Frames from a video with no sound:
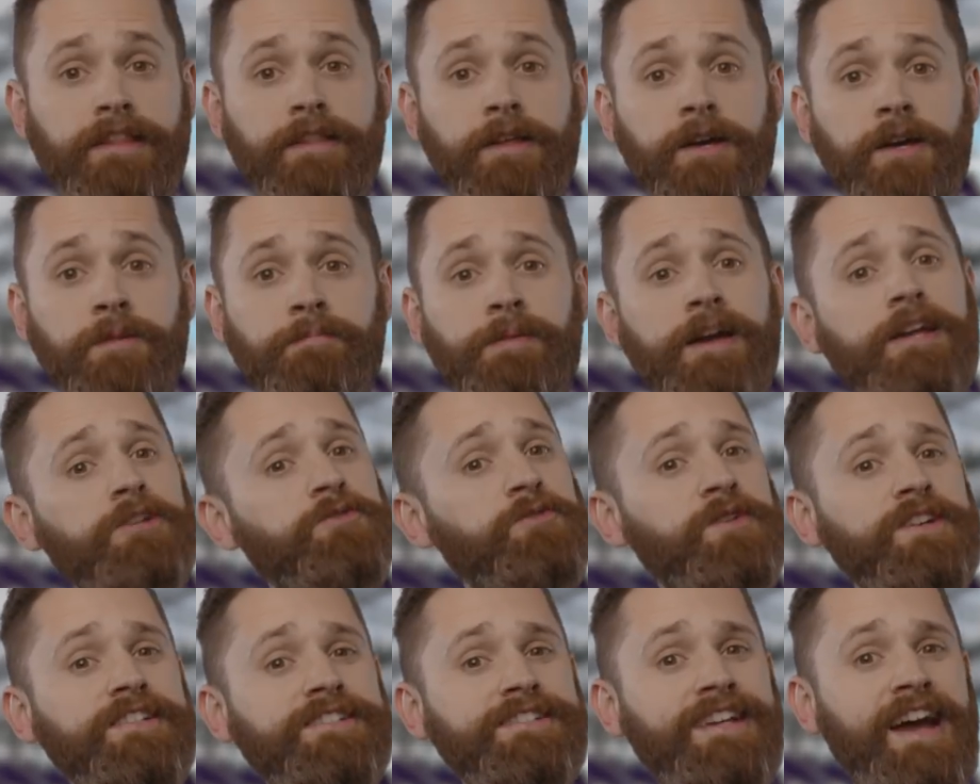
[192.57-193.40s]
The
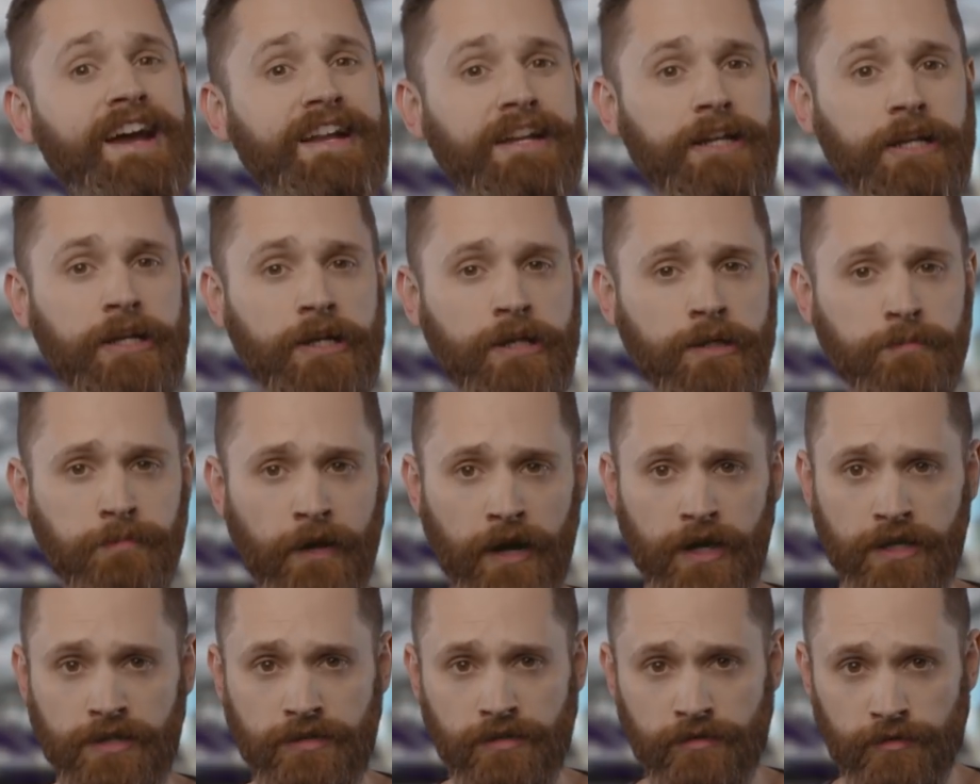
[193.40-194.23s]
Patriots got here
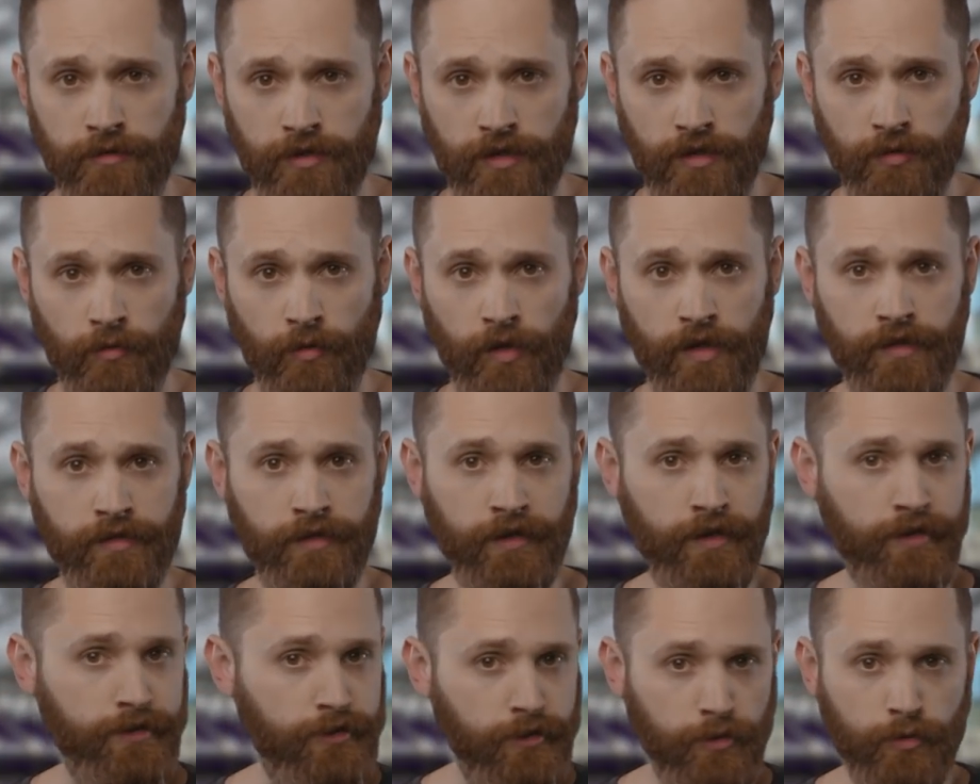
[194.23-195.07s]
by doing what
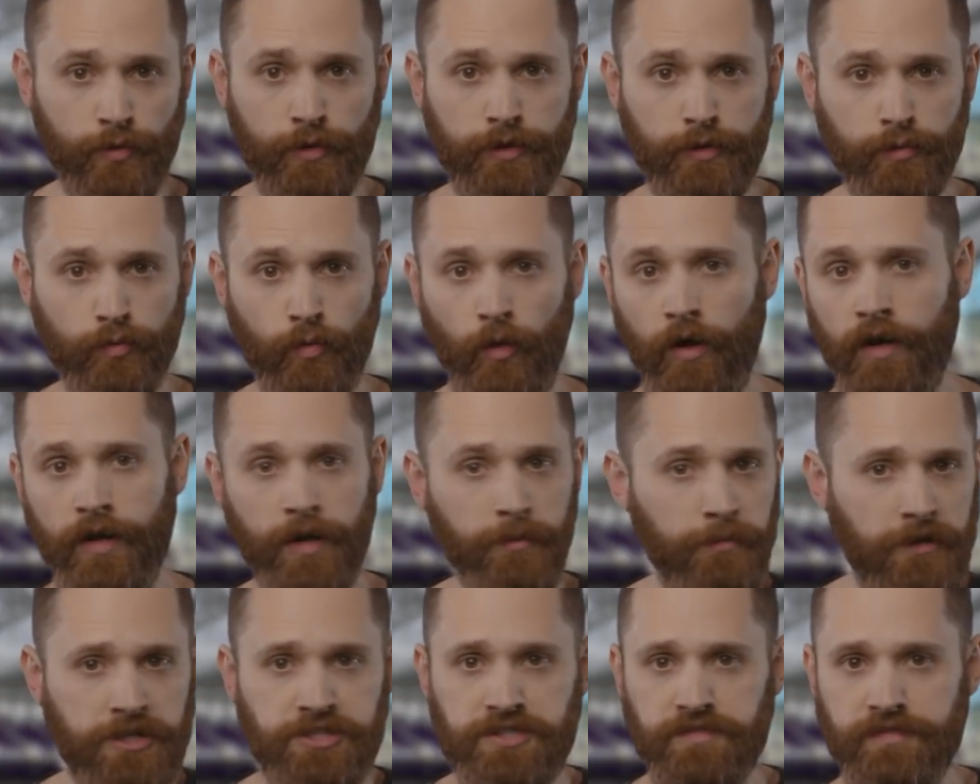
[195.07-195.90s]
they do and won
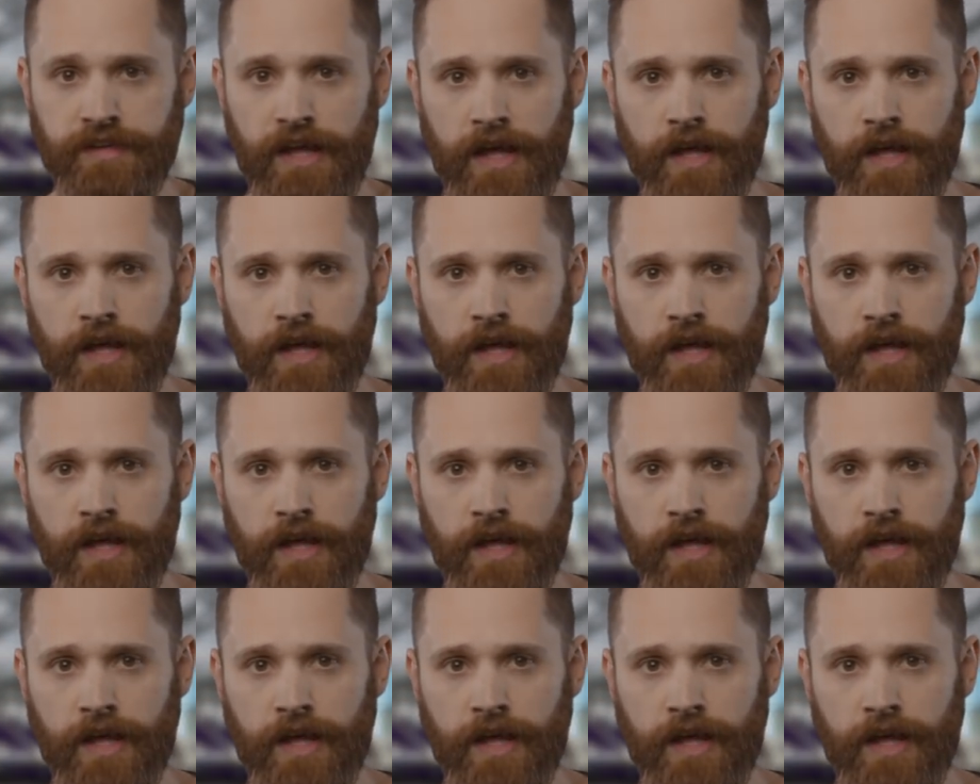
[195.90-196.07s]
a bunch of